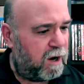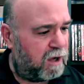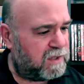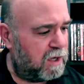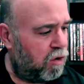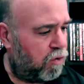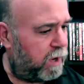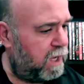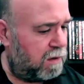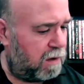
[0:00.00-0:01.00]
Austin
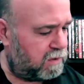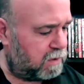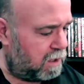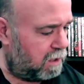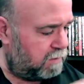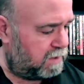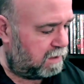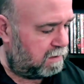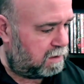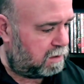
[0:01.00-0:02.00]
Green also comes
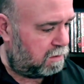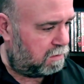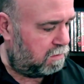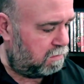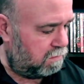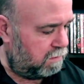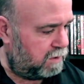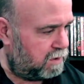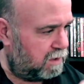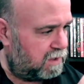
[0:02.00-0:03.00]
into
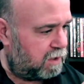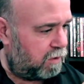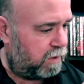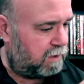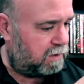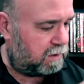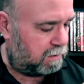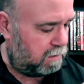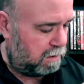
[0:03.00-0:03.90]
the series,